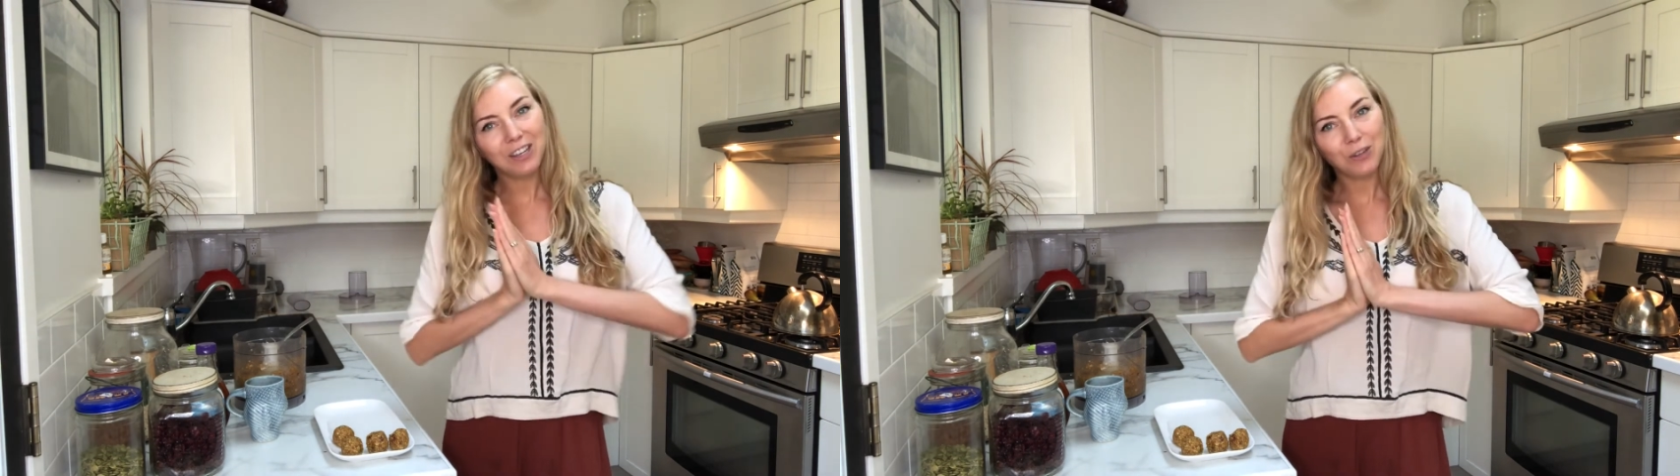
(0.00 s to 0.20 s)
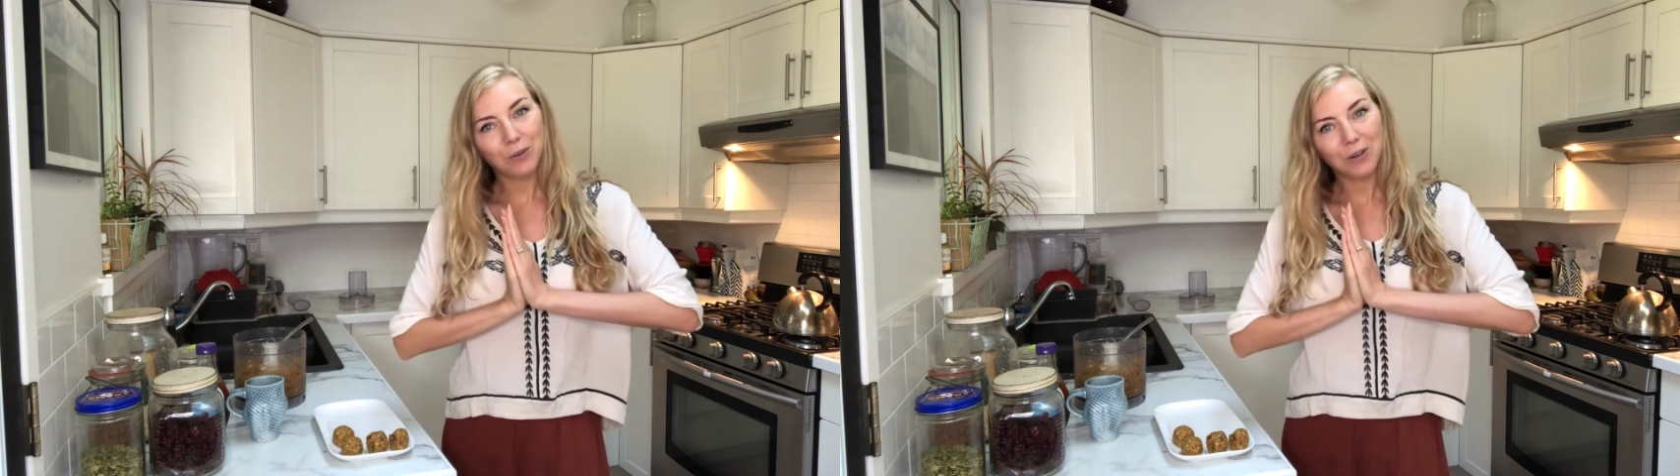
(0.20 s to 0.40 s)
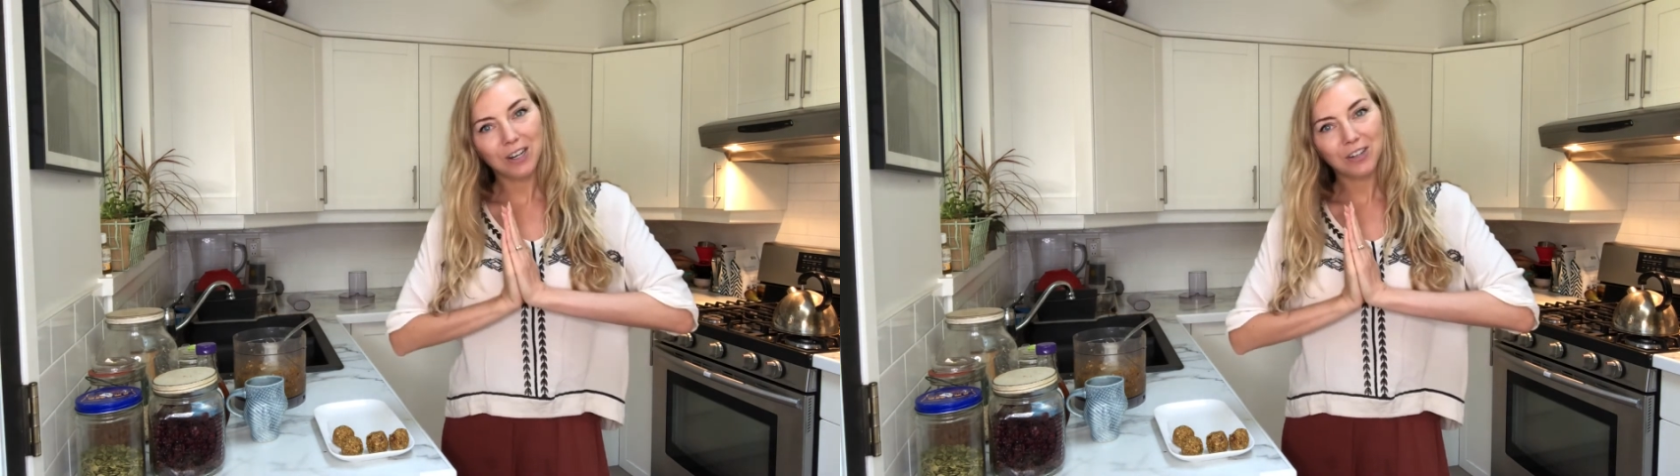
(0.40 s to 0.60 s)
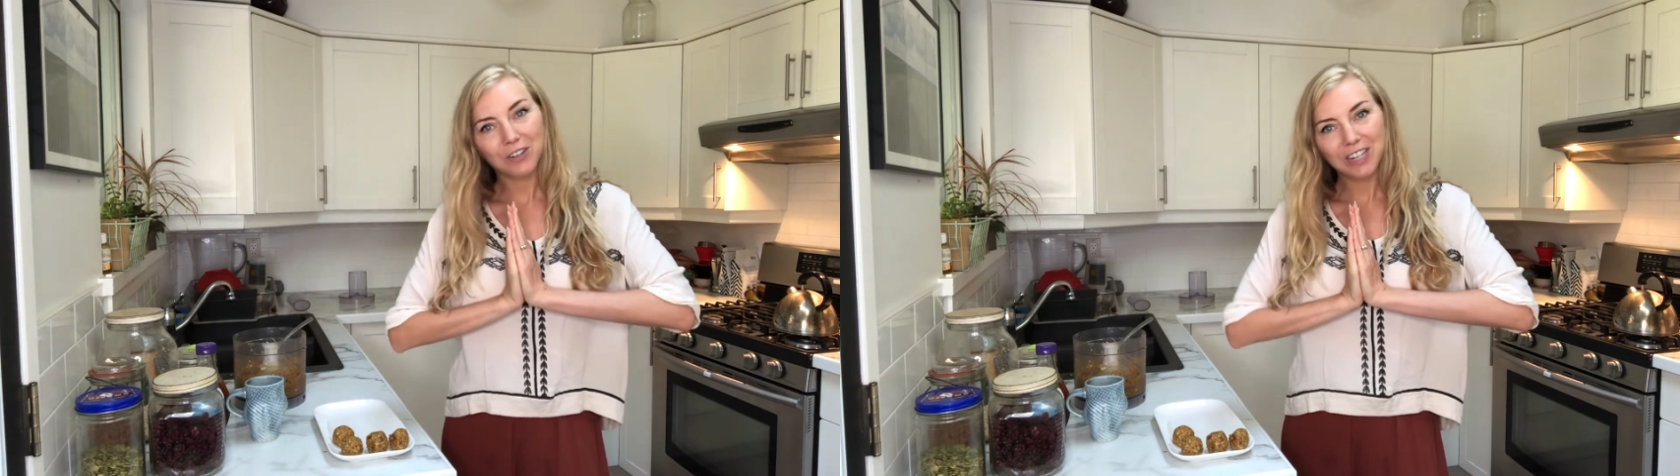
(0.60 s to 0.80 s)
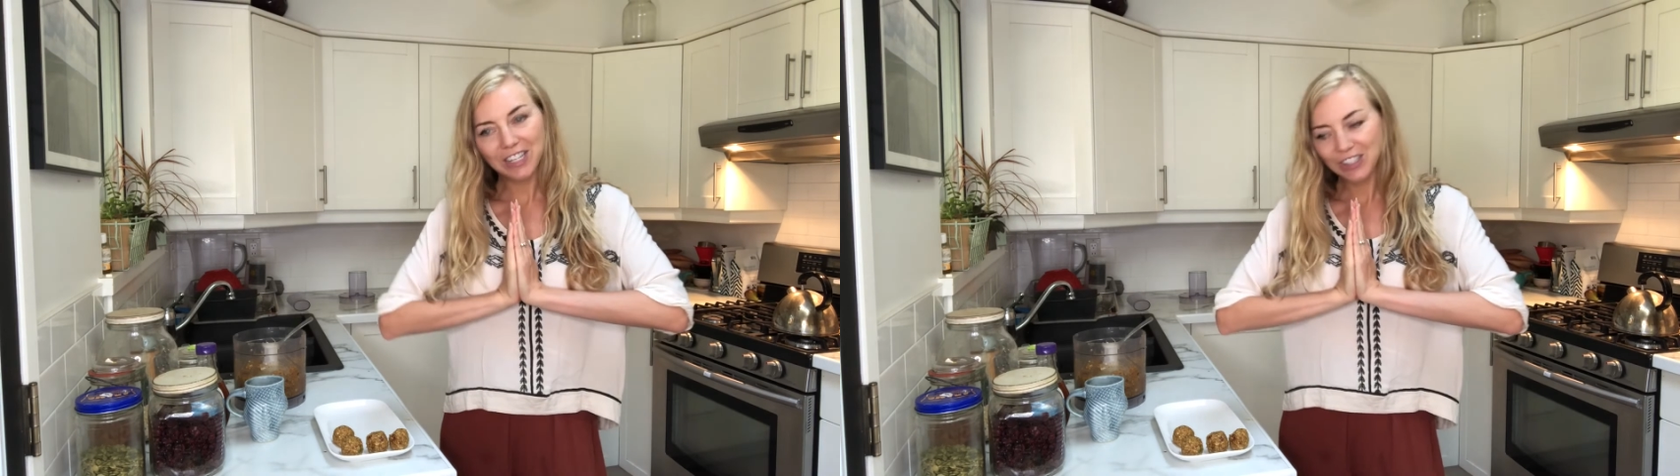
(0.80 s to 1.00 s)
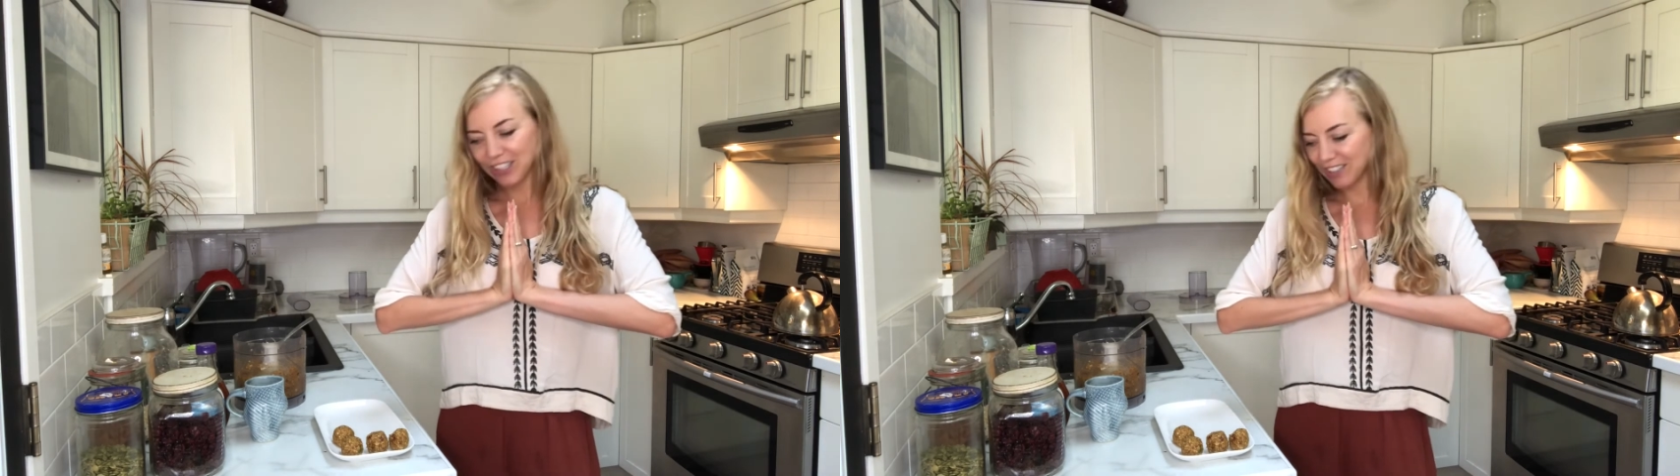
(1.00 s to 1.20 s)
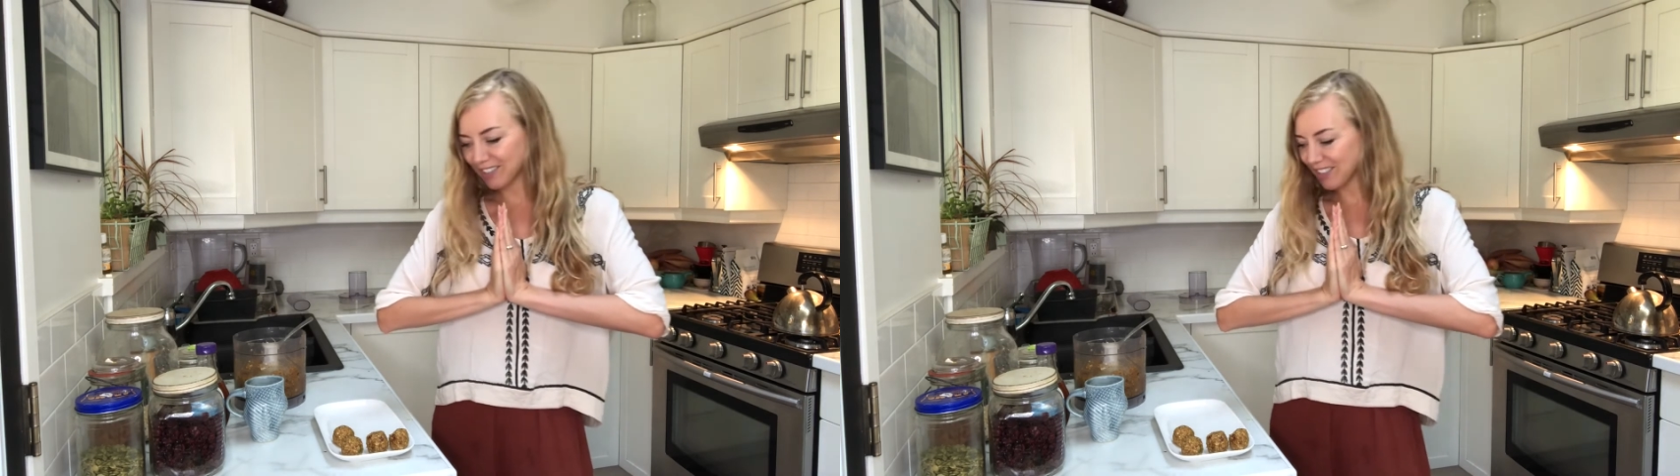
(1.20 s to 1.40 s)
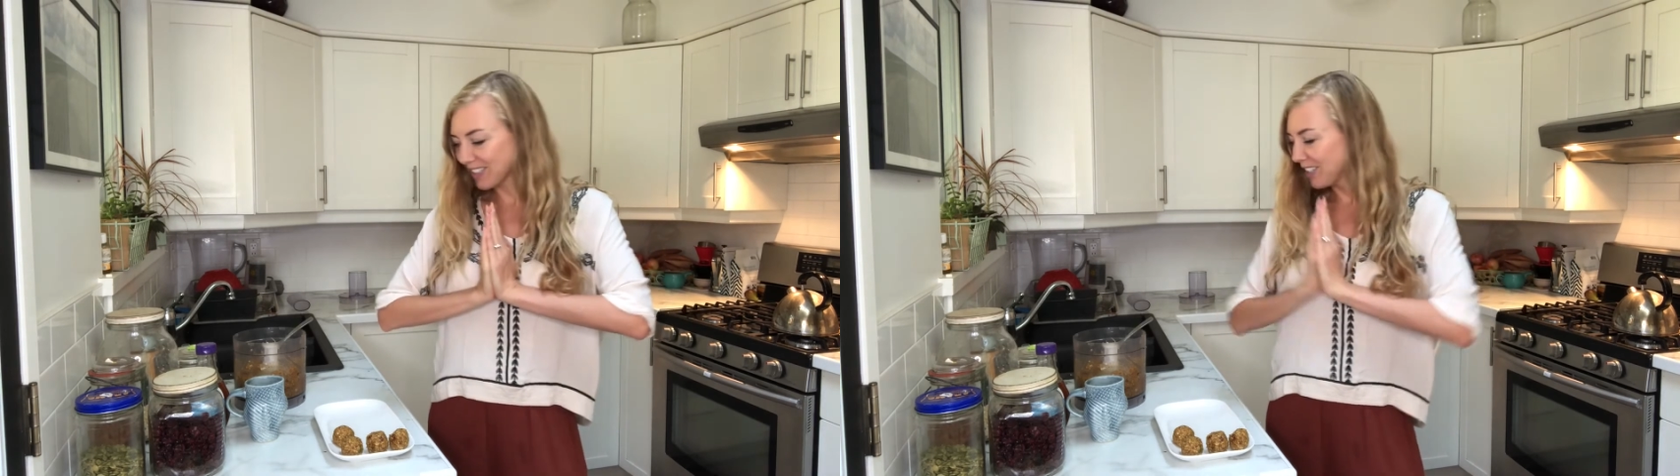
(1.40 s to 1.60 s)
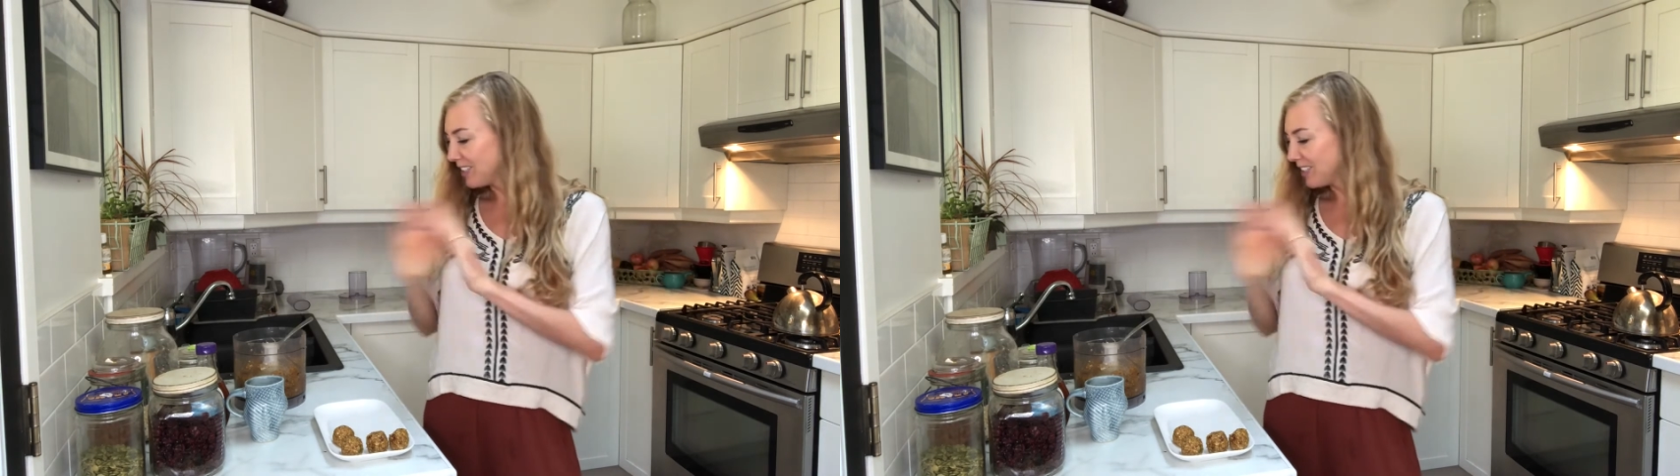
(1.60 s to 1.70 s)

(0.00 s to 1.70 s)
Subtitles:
your creations.